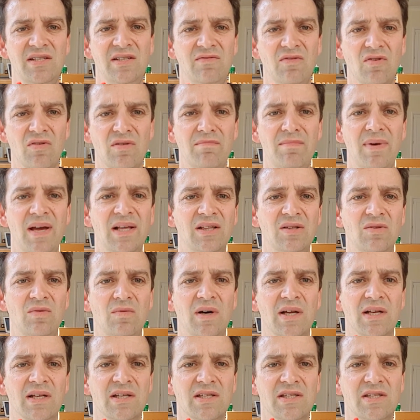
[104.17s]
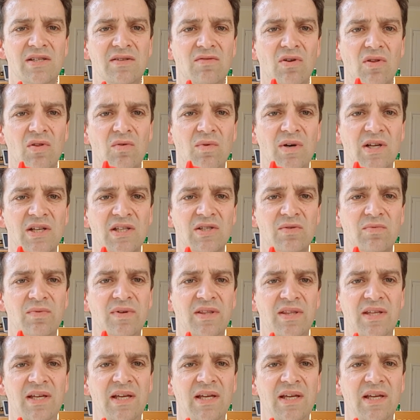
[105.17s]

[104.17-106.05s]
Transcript: You've got the metal ones, you've got the ones with